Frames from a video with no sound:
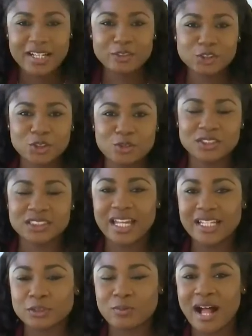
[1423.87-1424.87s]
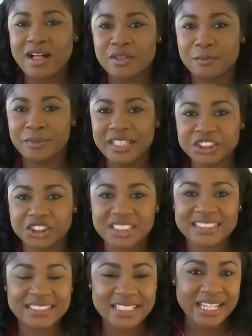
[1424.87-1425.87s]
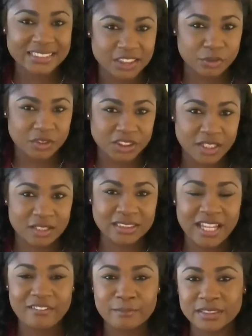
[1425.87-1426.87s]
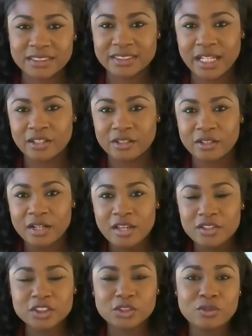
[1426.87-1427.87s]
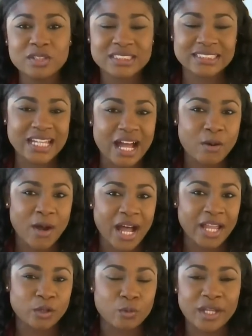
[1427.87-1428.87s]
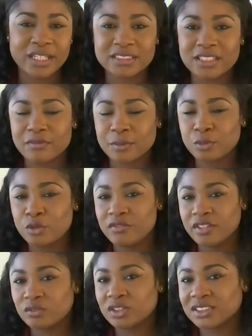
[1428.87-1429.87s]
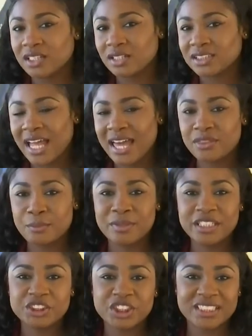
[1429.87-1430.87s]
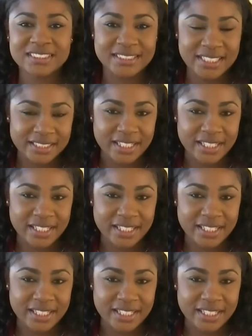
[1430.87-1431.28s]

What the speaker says: Now, June says while the BGCSE results have been stellar, the school is now eyeing ways of improving results at the BJC